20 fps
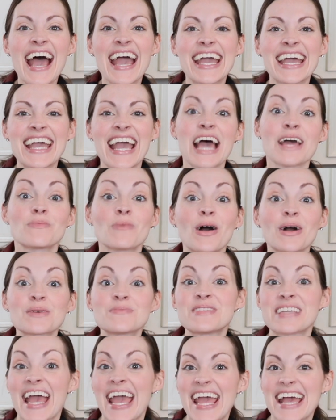Hey, and
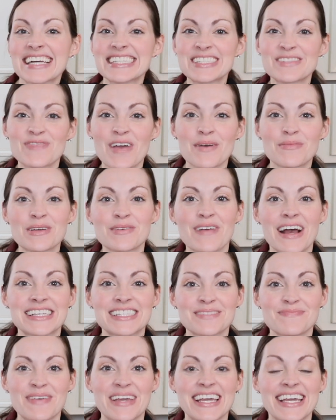welcome to Anne's Family
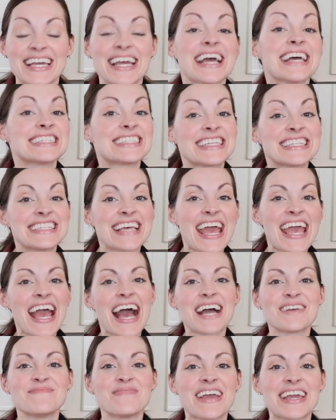Recipe. Today
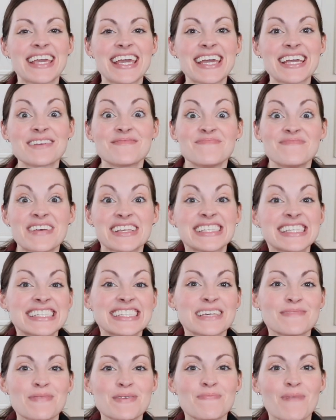I'm making
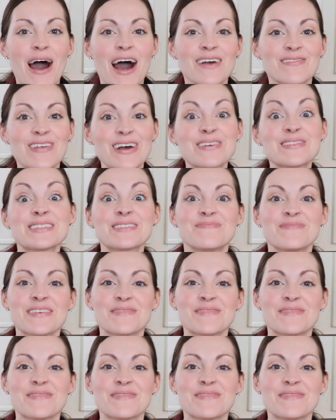Mississippi pot roast